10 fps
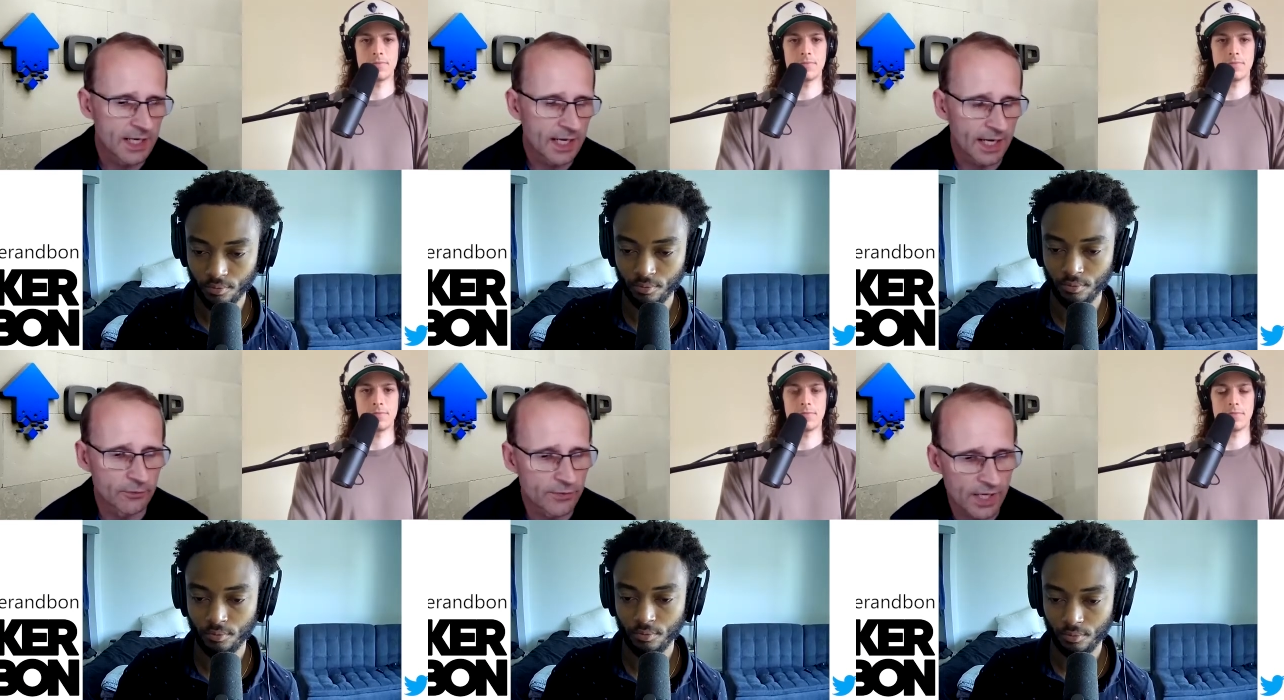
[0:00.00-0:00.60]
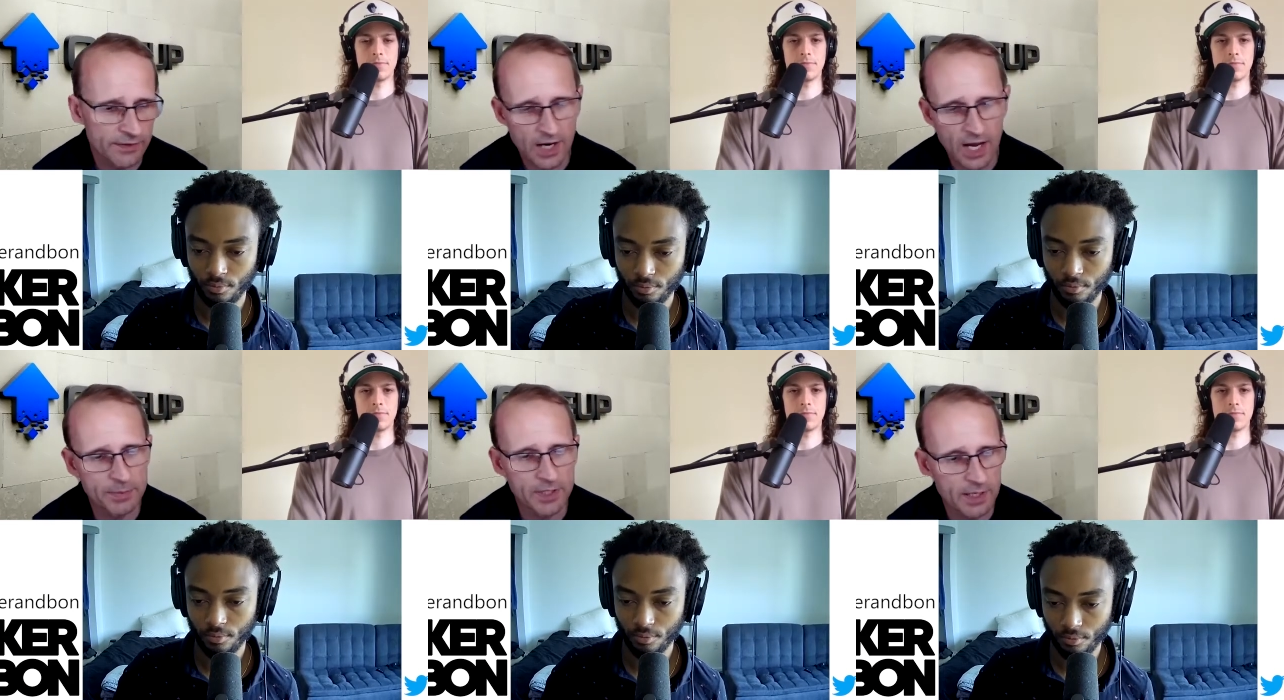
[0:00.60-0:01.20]
Speaker 1: and all the other
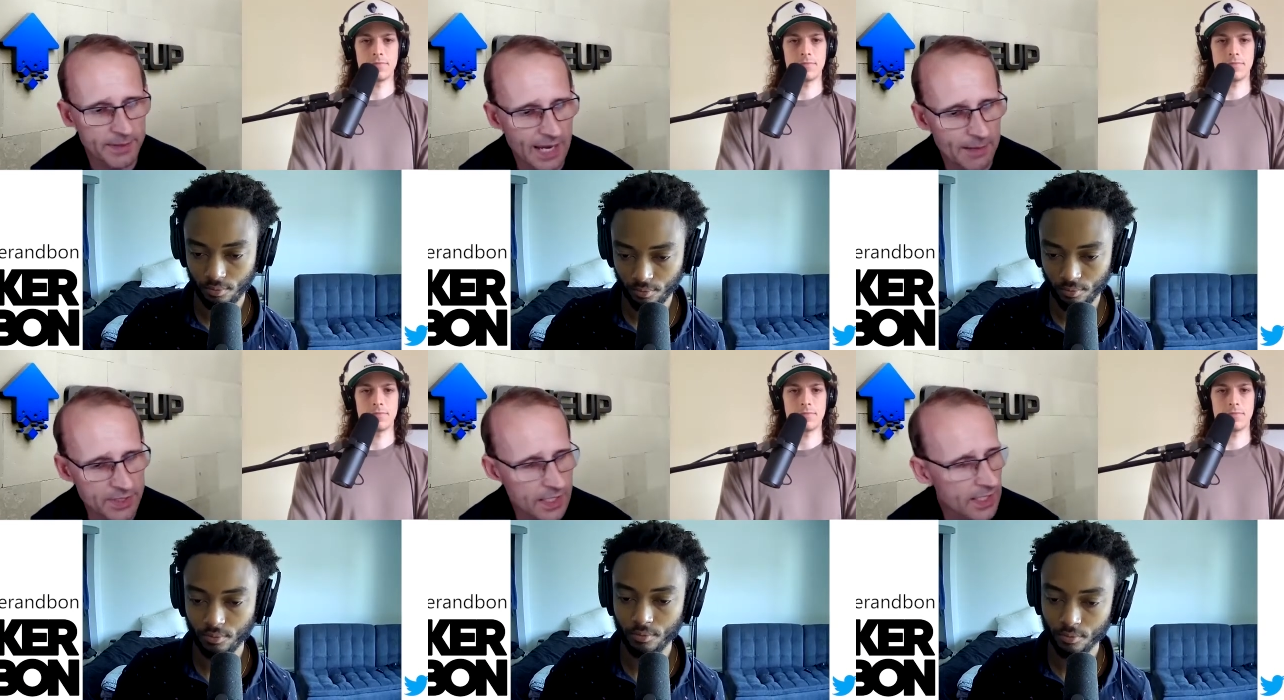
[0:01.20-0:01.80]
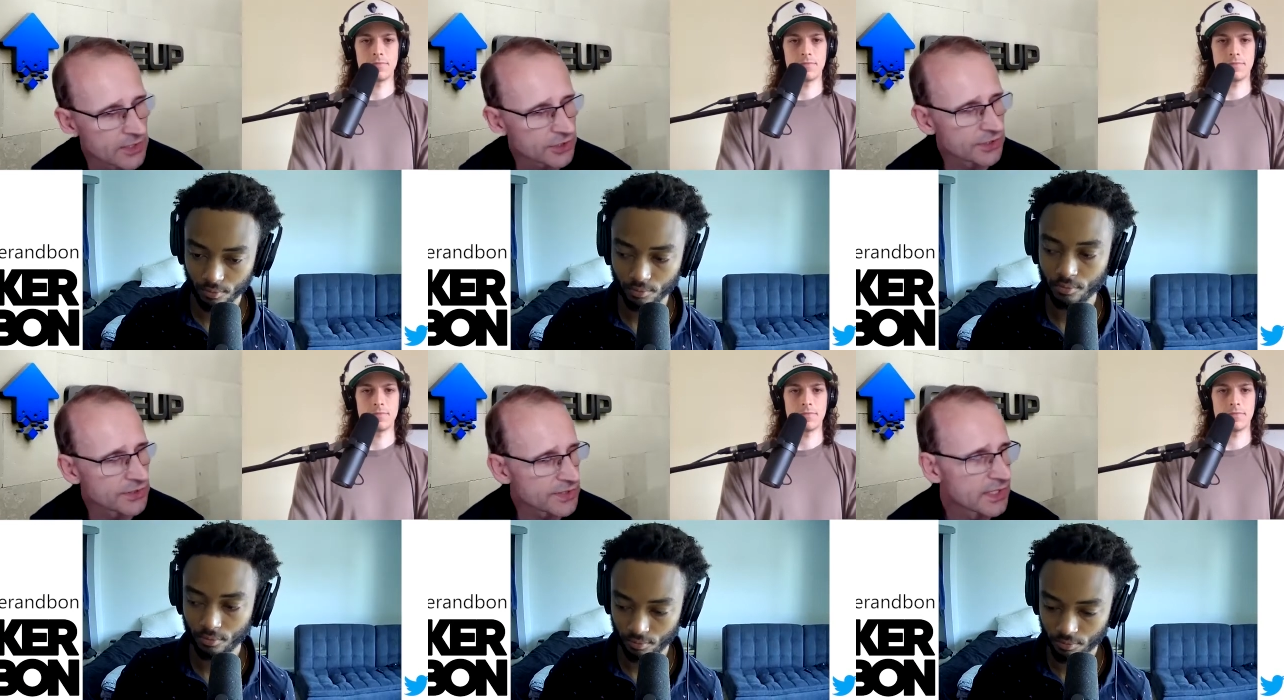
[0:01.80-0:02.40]
up and coming
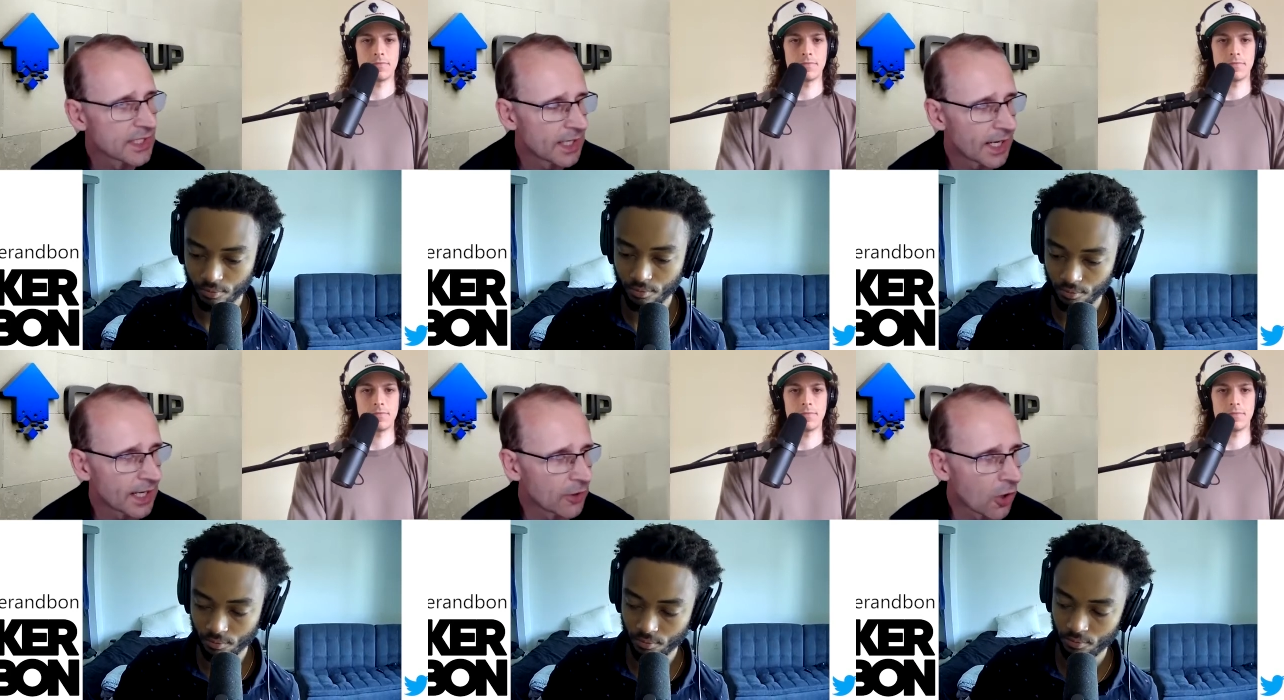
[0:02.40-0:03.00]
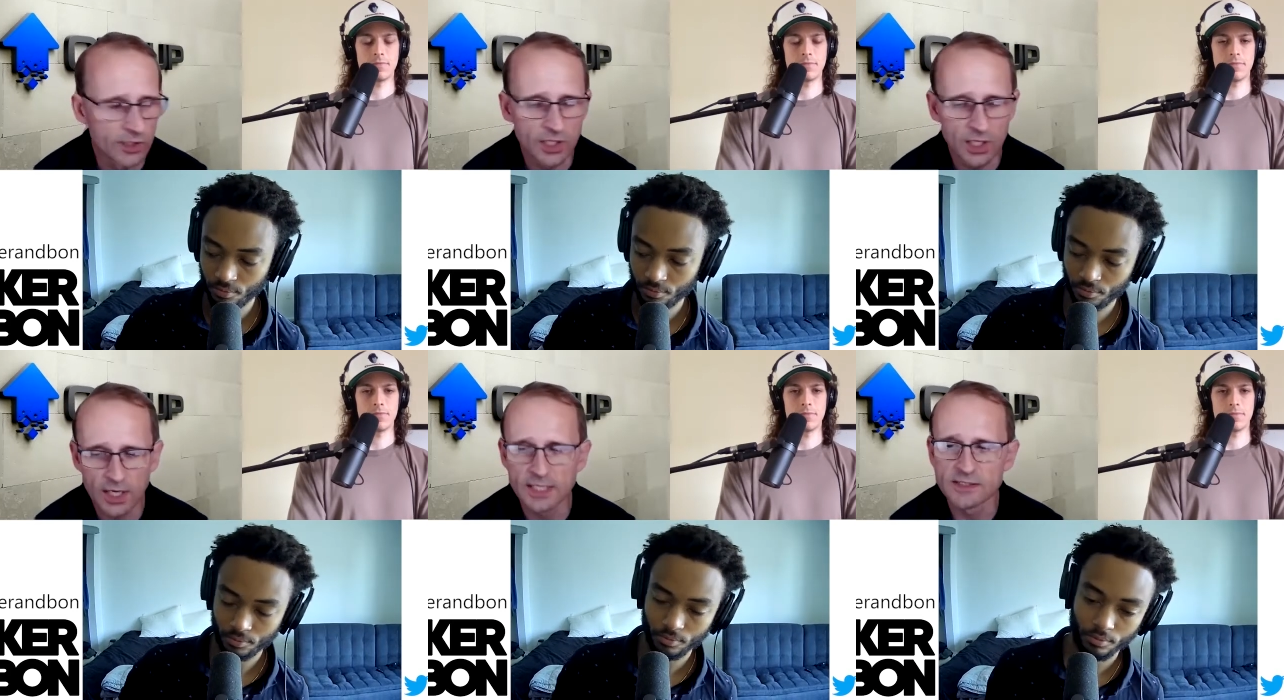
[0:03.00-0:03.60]
applications and
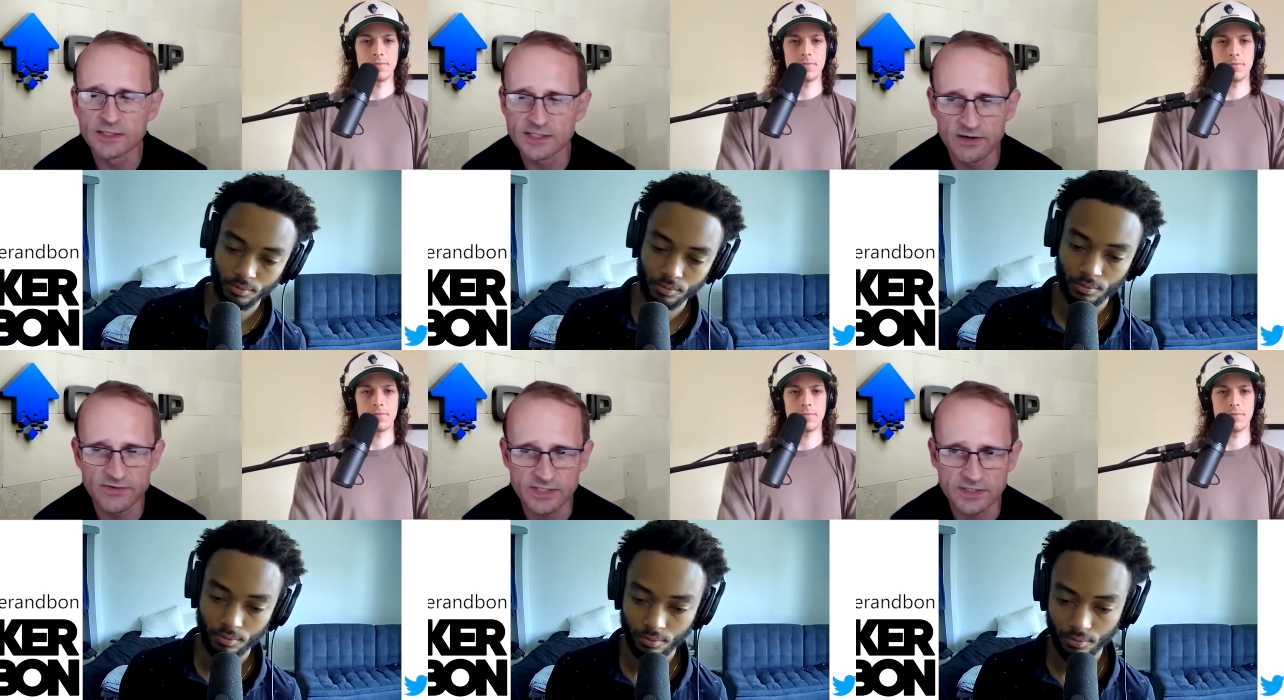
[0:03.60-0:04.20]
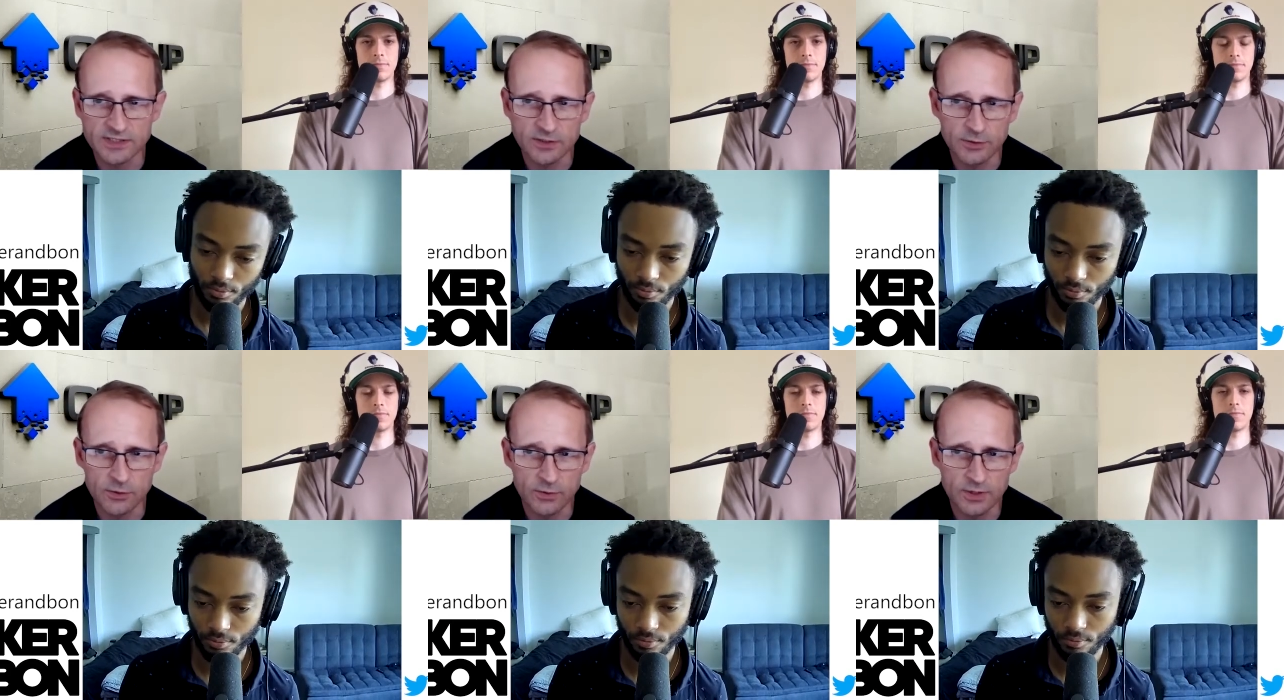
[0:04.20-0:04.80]
online services that we
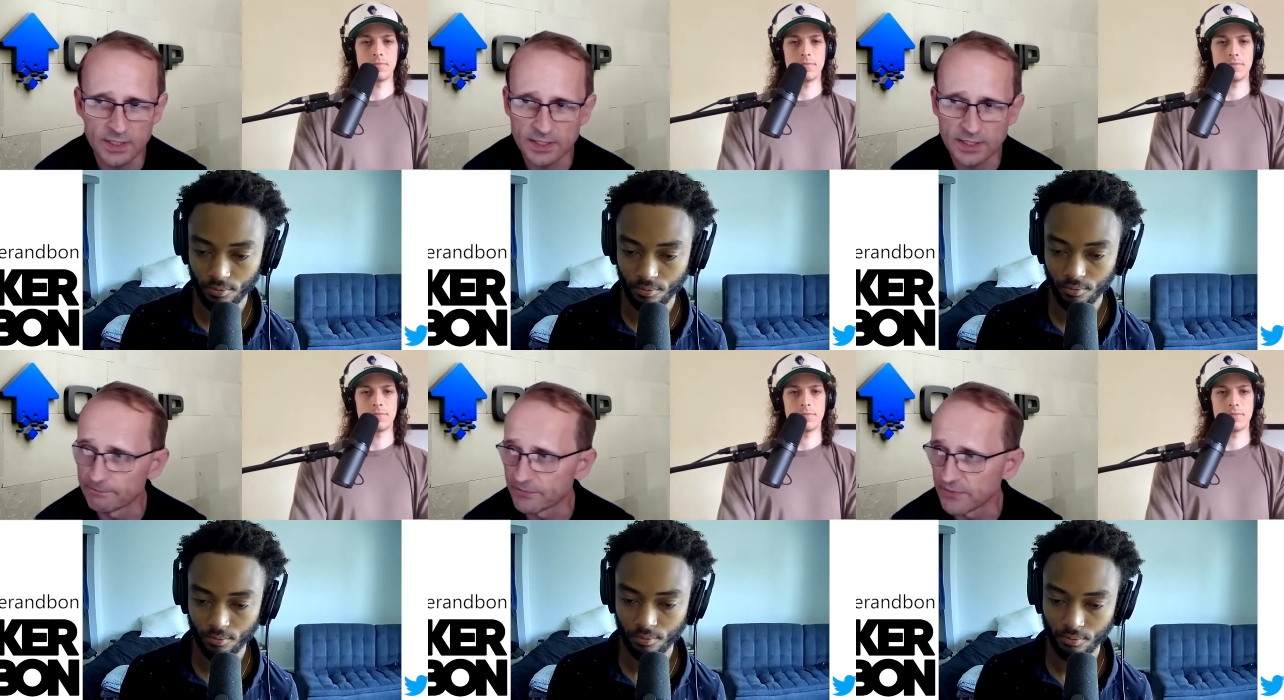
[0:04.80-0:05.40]
all um,